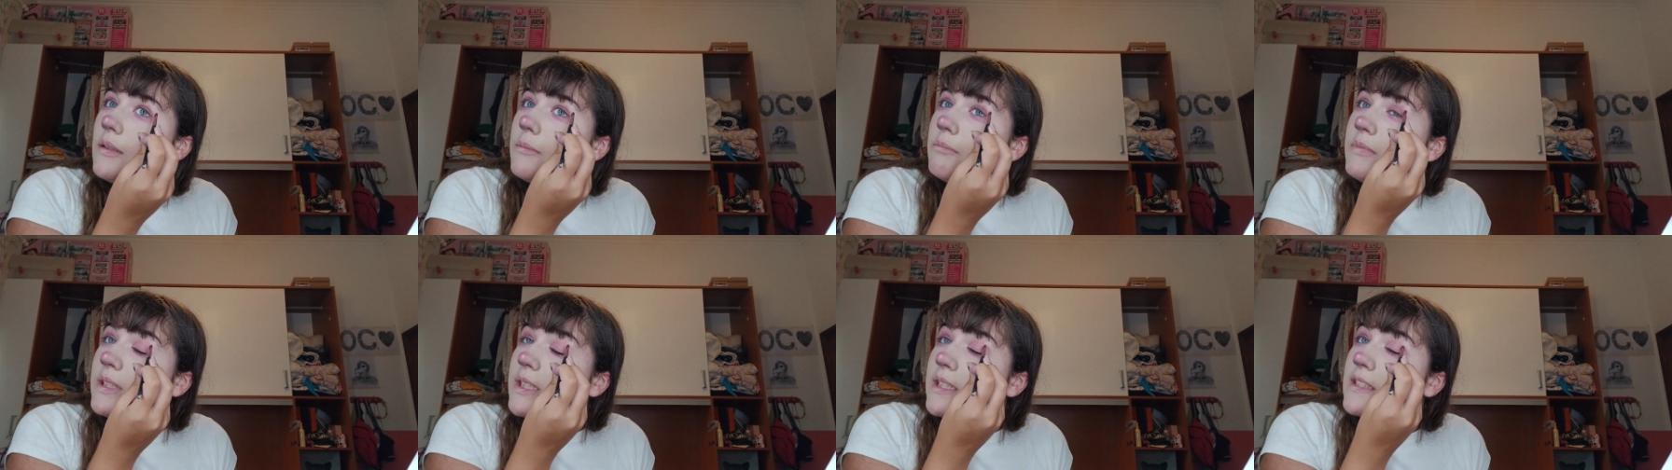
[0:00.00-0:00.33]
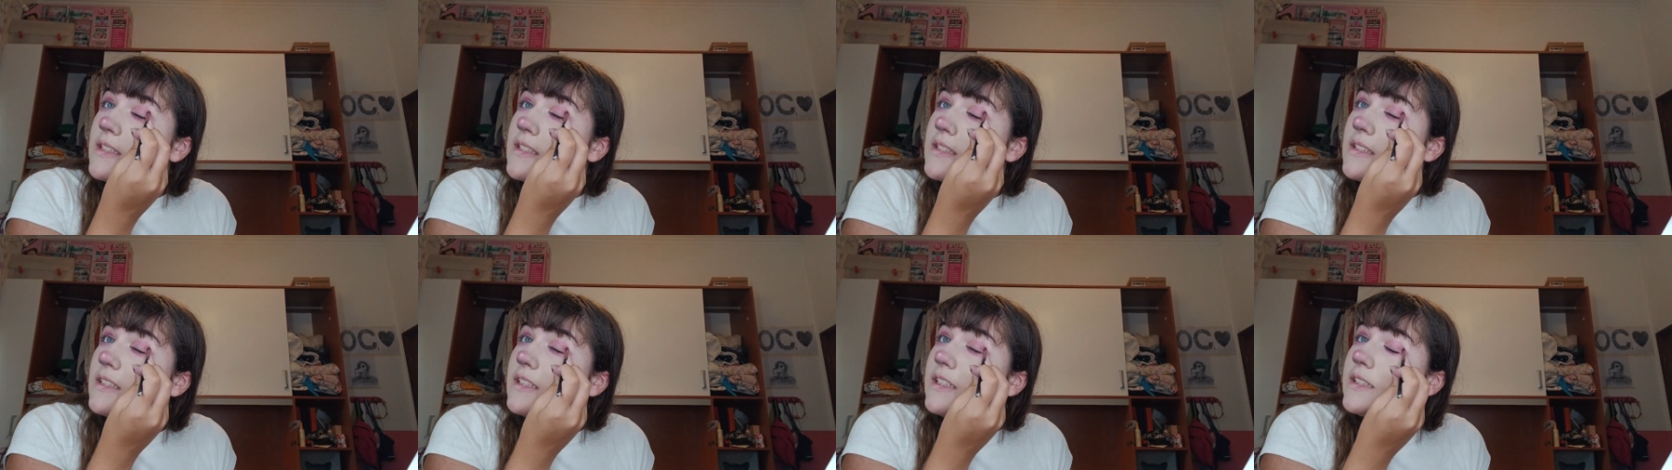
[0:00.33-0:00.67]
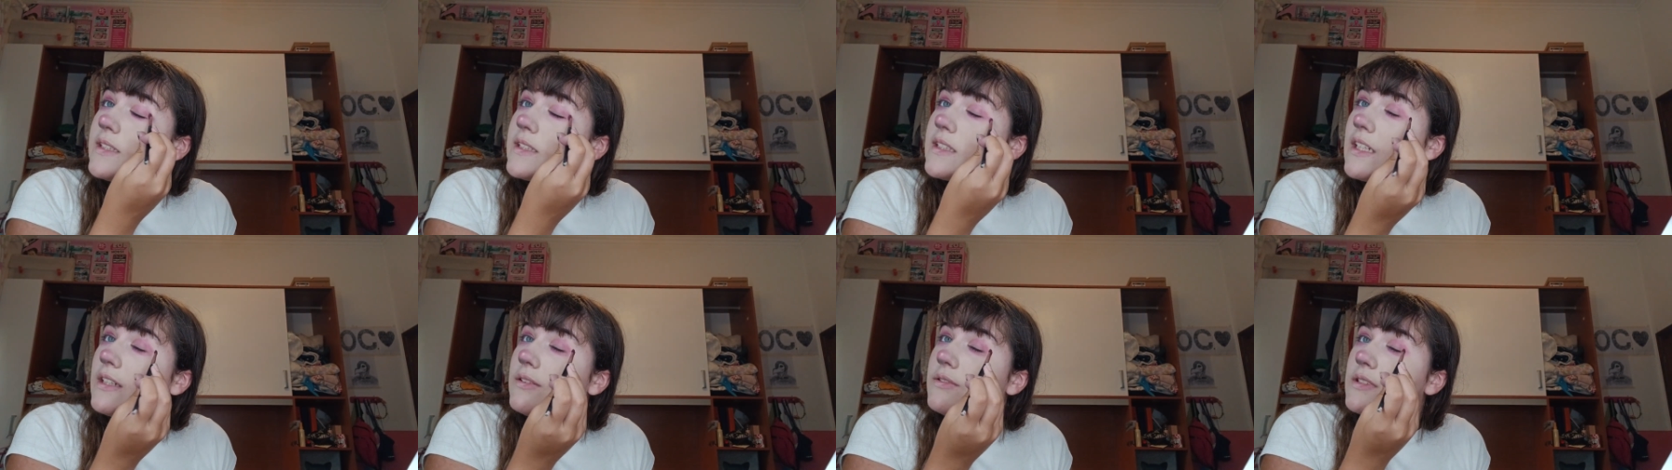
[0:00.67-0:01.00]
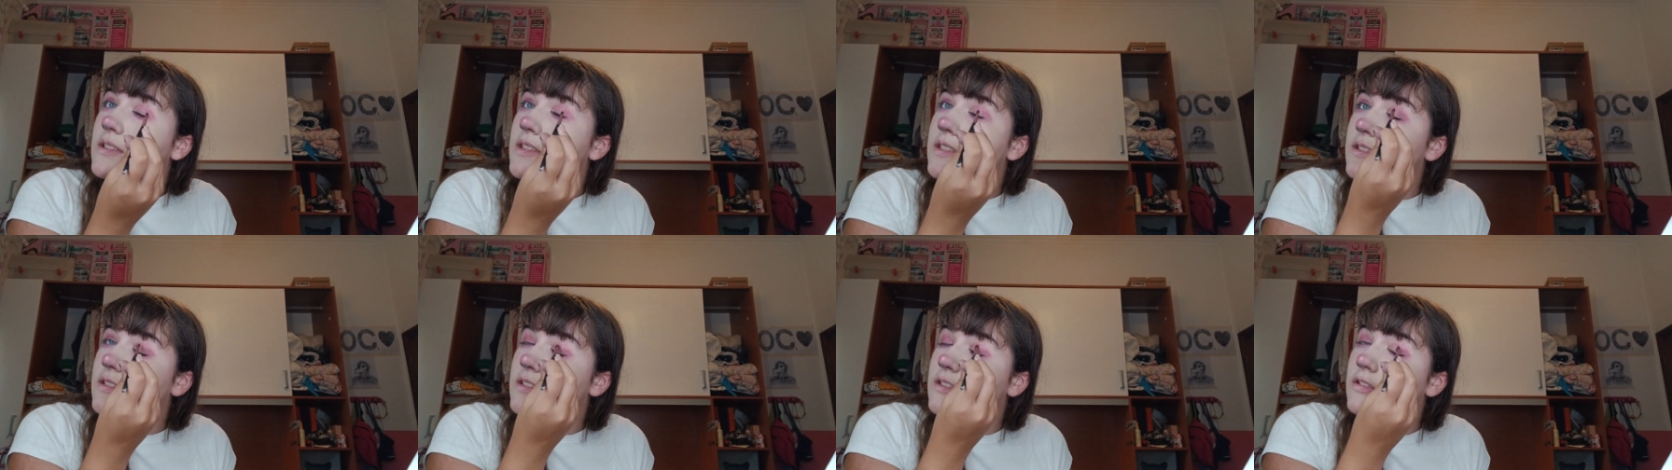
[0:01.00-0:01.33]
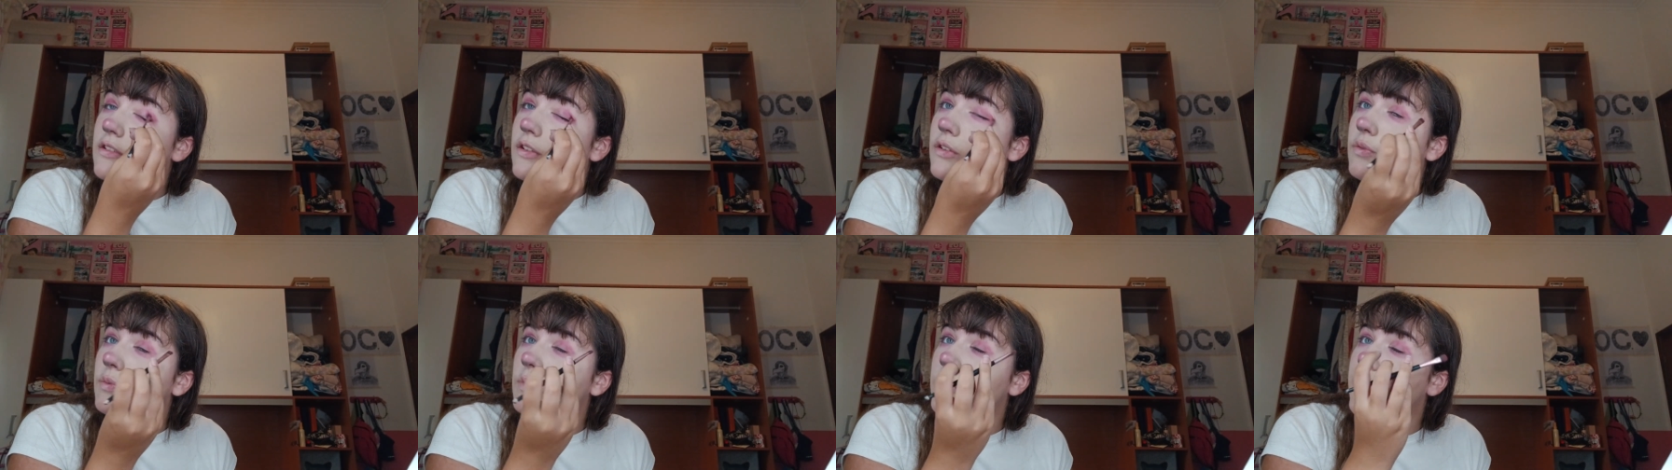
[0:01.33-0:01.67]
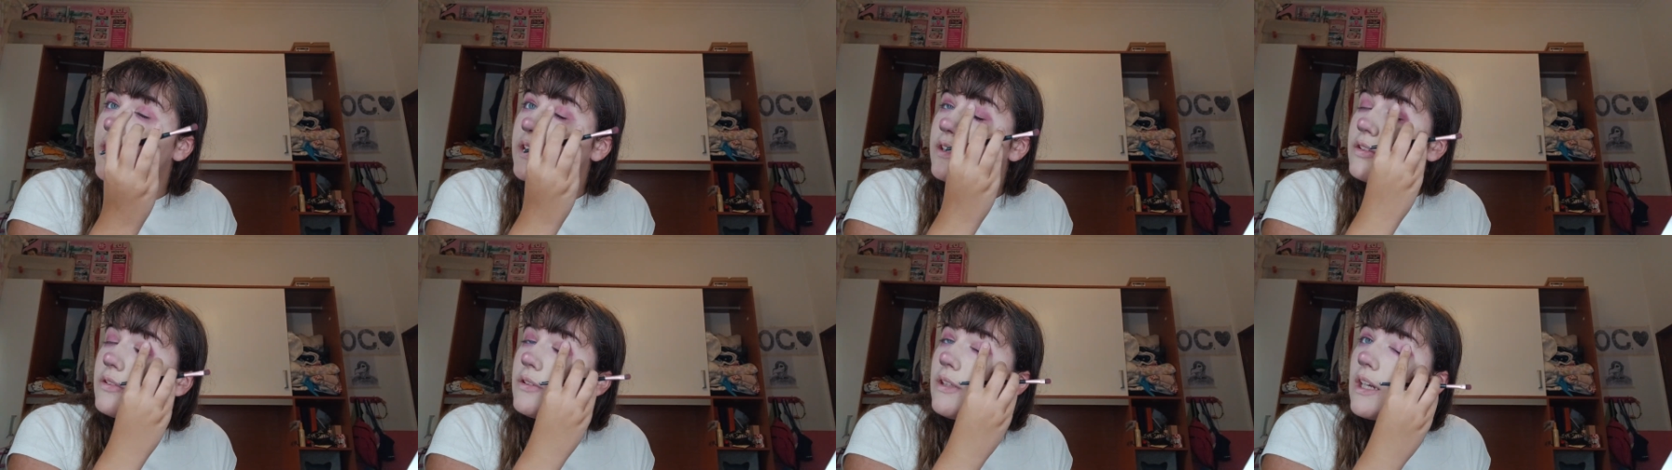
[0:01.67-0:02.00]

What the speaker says: because it sounds so weird to